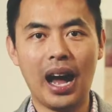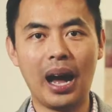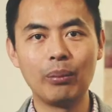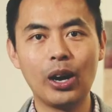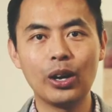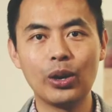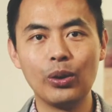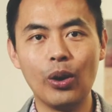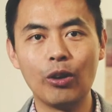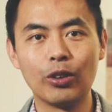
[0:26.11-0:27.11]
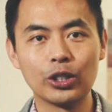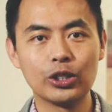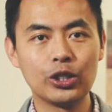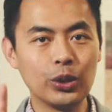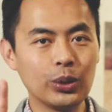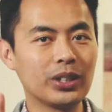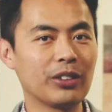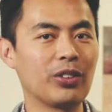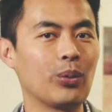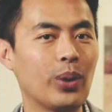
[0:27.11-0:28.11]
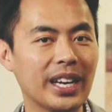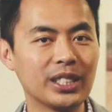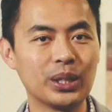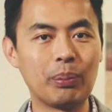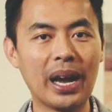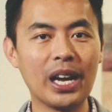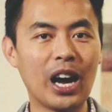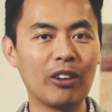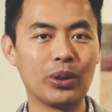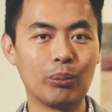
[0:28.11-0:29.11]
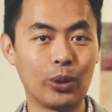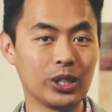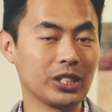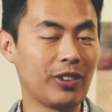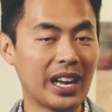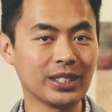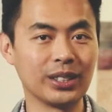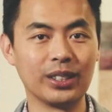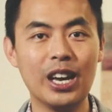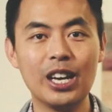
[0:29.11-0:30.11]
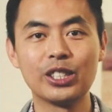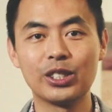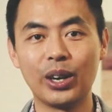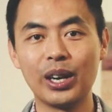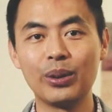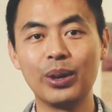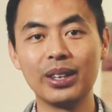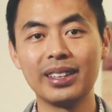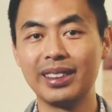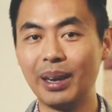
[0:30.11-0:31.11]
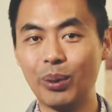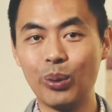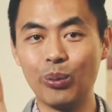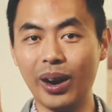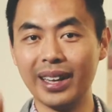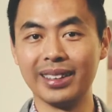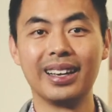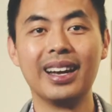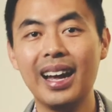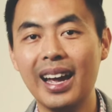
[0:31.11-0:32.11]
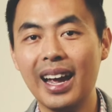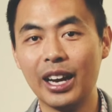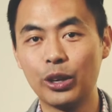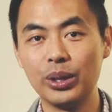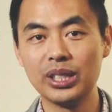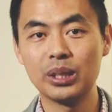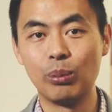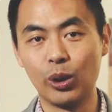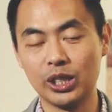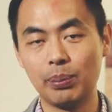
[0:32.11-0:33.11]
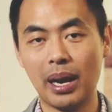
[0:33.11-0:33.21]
I'm going to go over two different ways to pay off your mortgage faster, starting with number one, increase mortgage